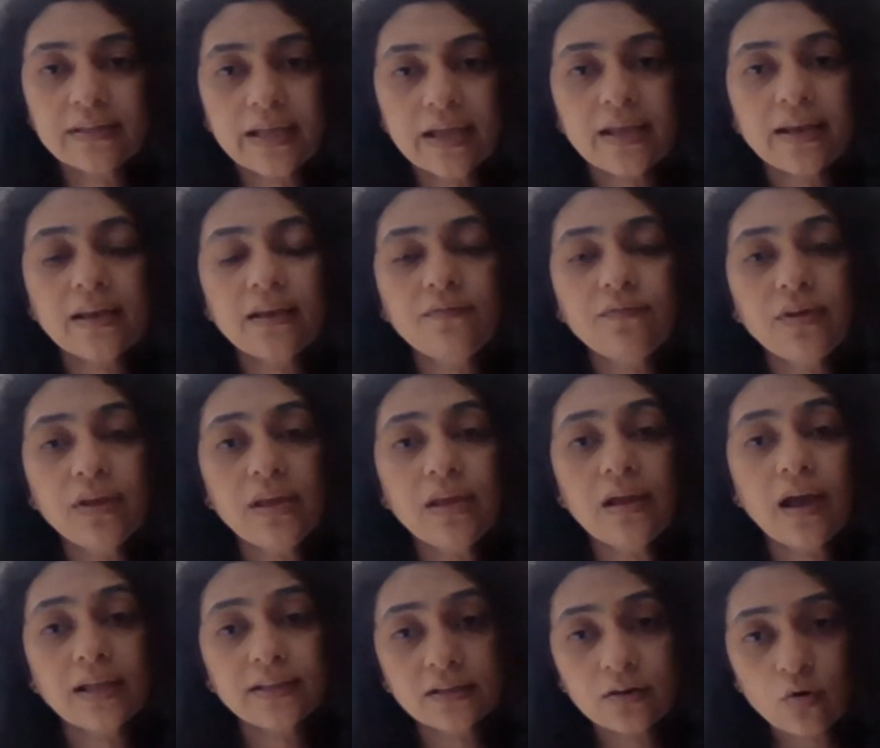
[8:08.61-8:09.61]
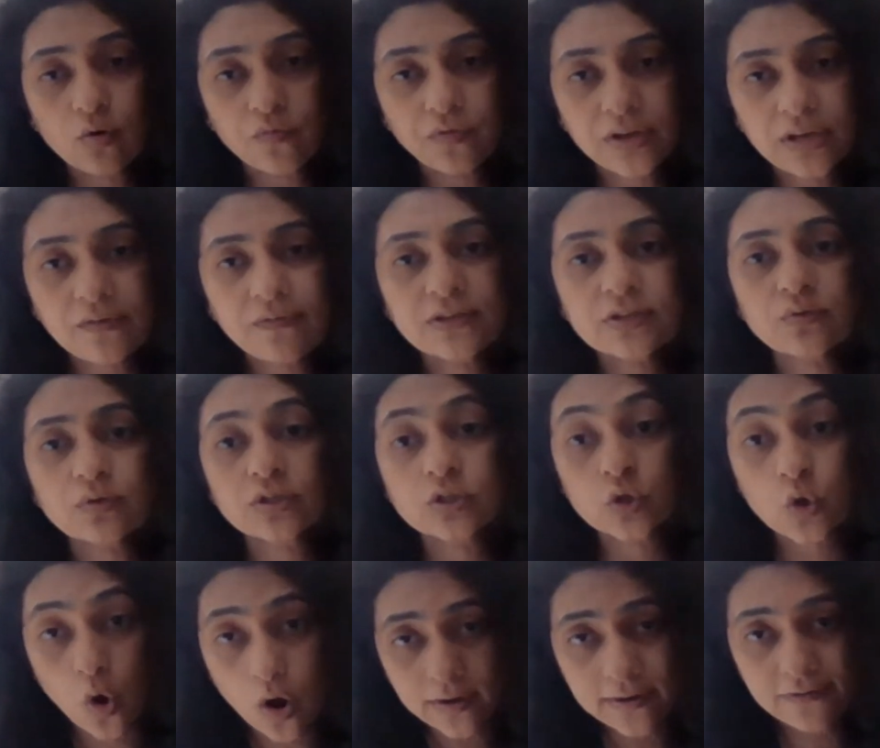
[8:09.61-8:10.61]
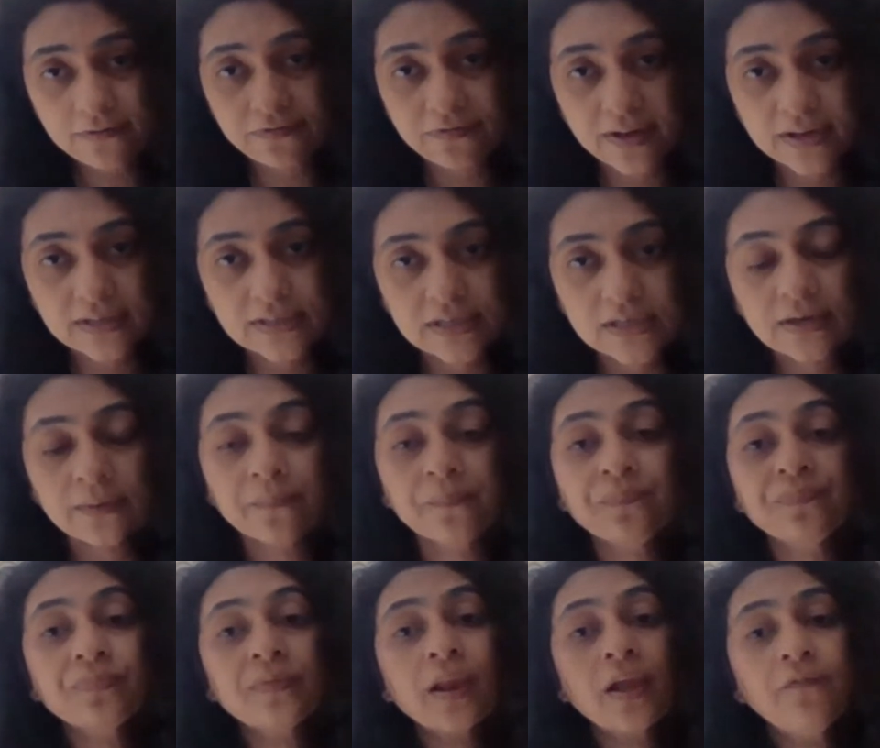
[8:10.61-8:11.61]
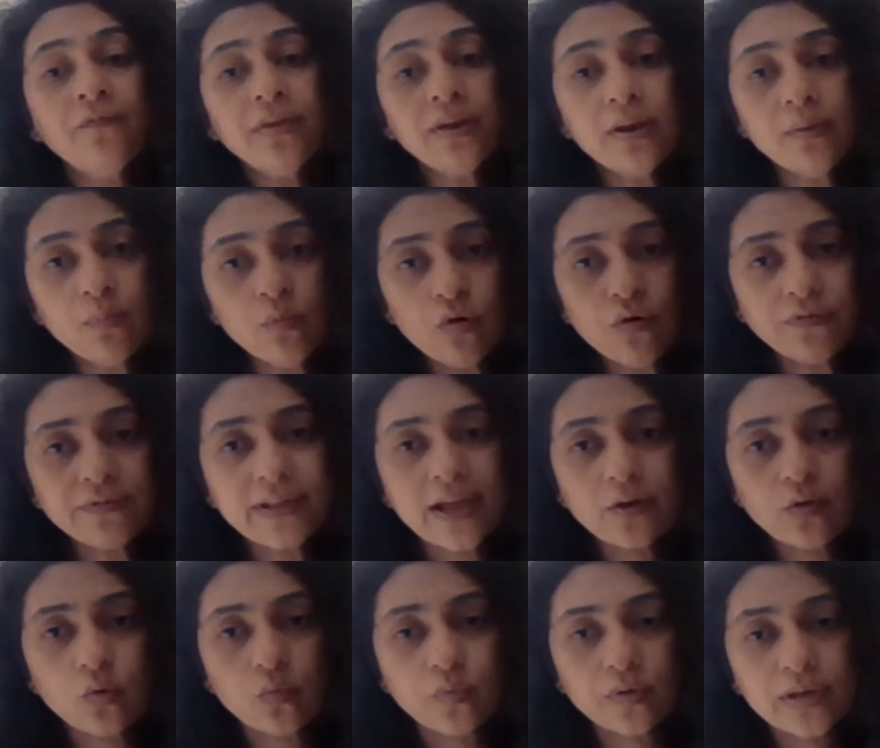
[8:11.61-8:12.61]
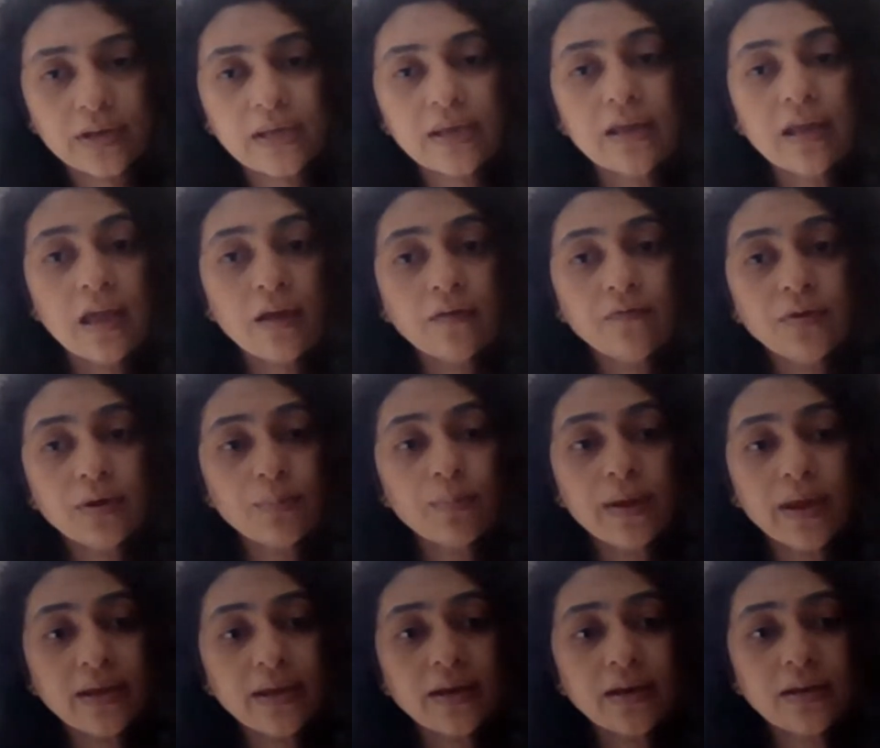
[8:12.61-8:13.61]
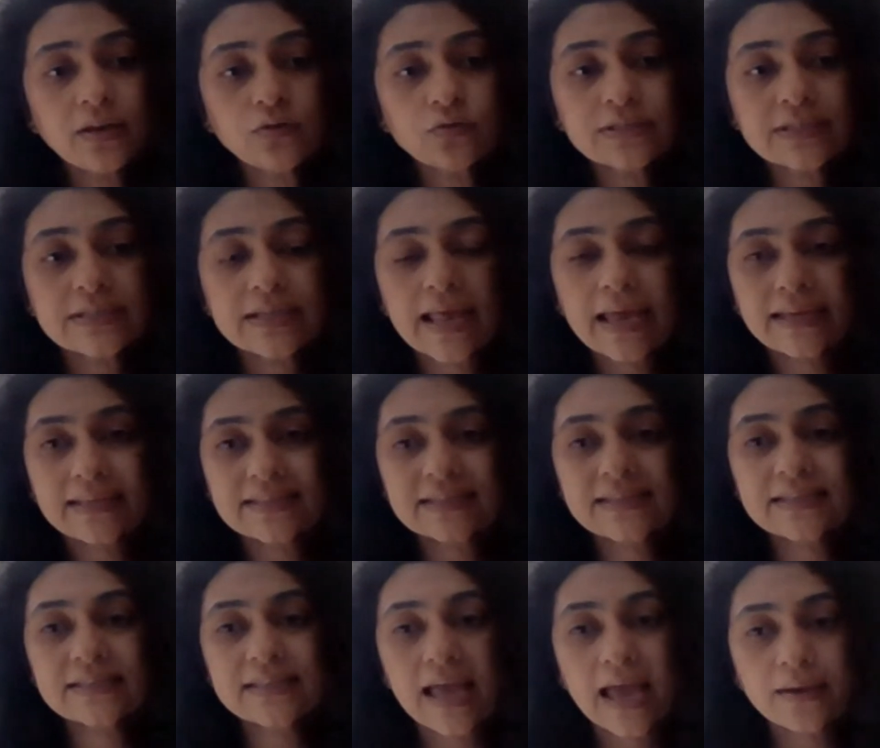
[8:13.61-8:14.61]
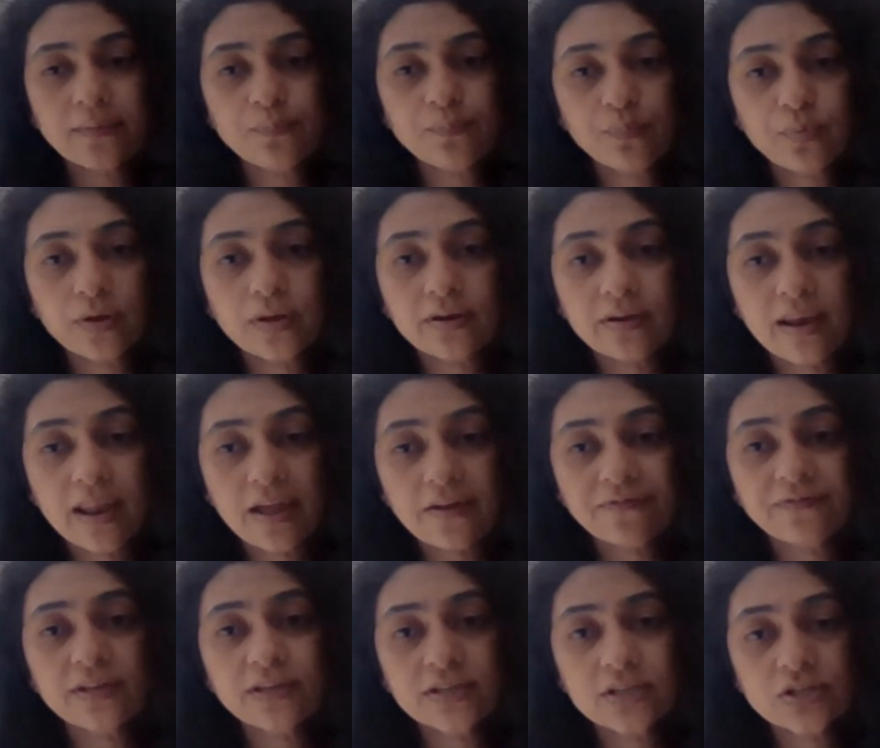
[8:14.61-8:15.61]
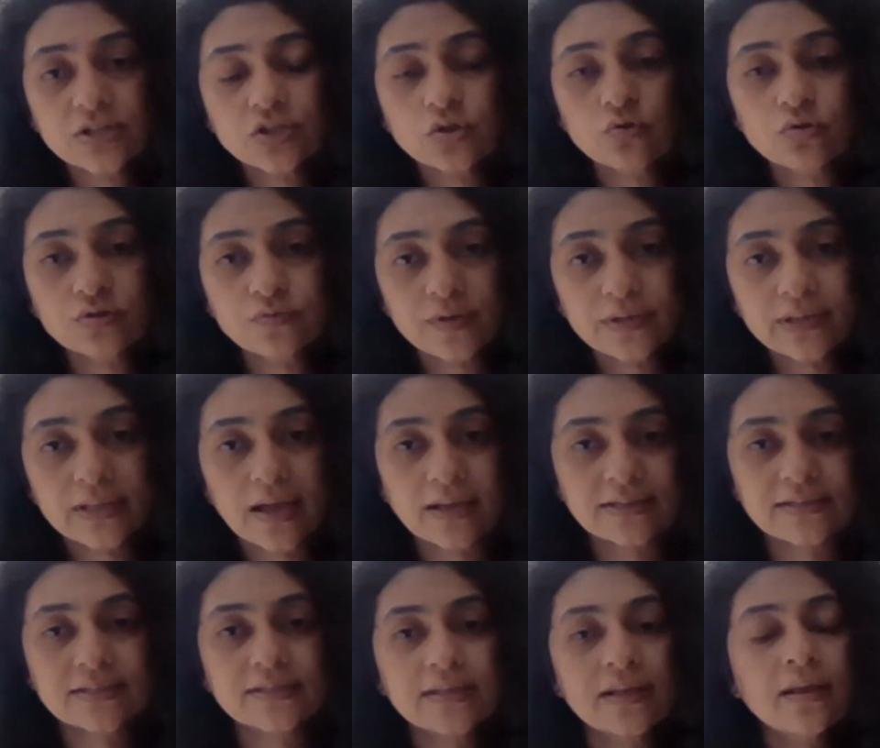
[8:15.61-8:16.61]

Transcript: Therein, the other ovary which was not affected, we removed that ovary, we made it into slices, and left the tissues with us.